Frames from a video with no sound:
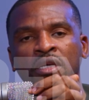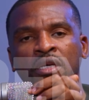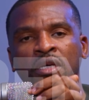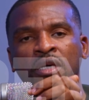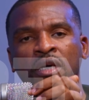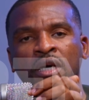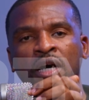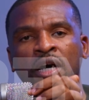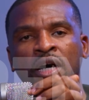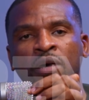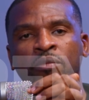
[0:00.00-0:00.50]

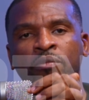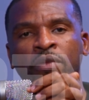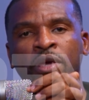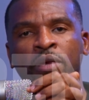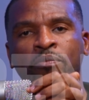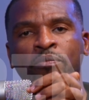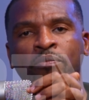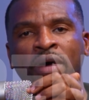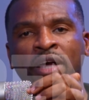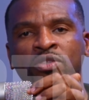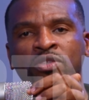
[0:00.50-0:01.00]

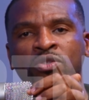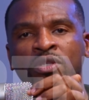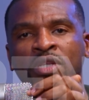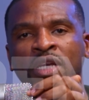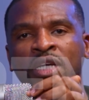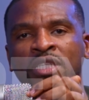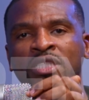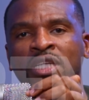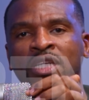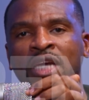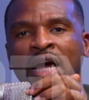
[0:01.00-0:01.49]
a pastor
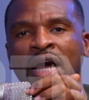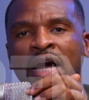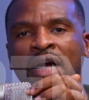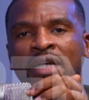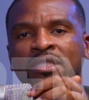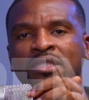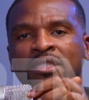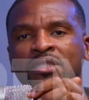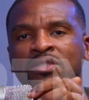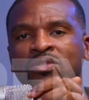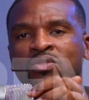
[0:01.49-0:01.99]
that she
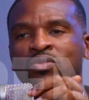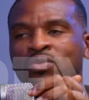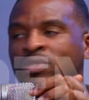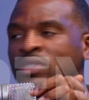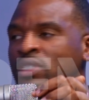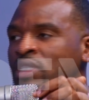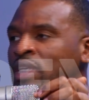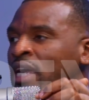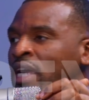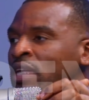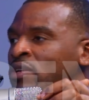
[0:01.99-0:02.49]
asked to
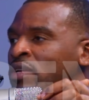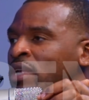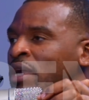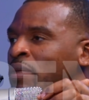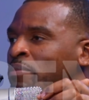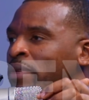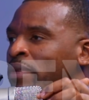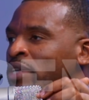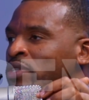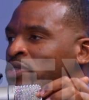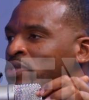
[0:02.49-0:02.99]
see
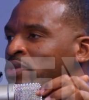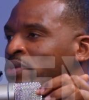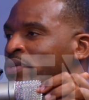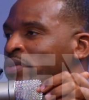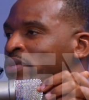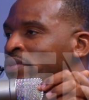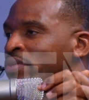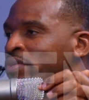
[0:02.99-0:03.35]
another pastor.